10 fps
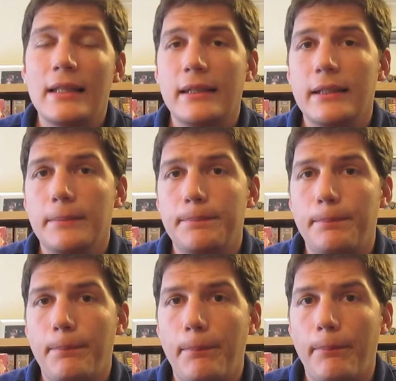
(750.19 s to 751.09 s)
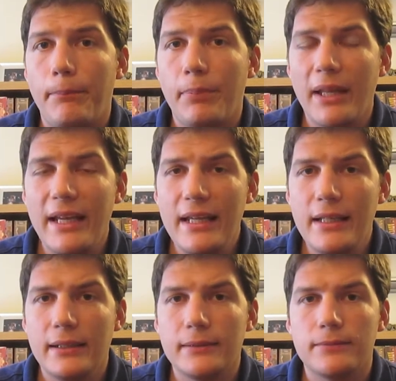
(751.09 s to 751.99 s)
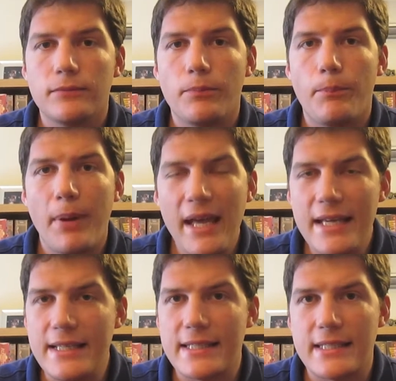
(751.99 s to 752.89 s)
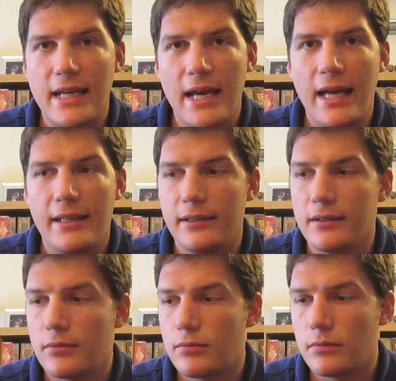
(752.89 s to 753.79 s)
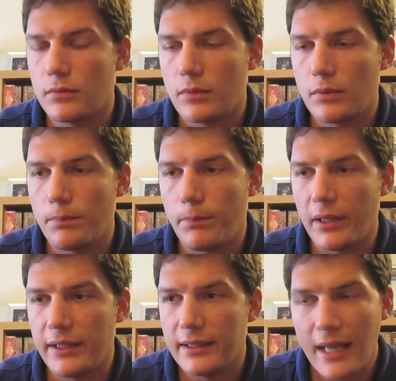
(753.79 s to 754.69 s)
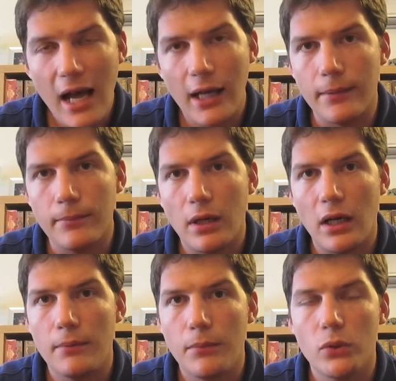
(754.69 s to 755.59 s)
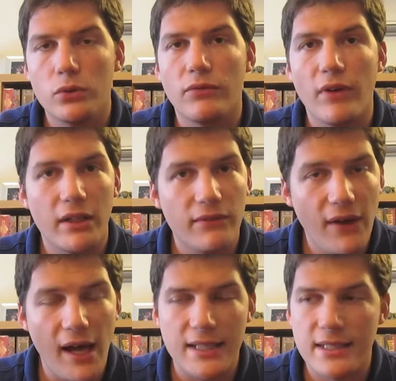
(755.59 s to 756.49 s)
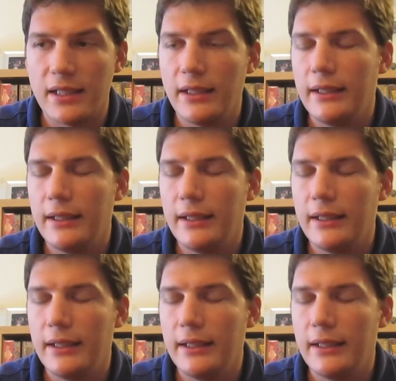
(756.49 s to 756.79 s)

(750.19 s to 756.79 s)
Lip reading: The playing pace and the playing time are both very fast.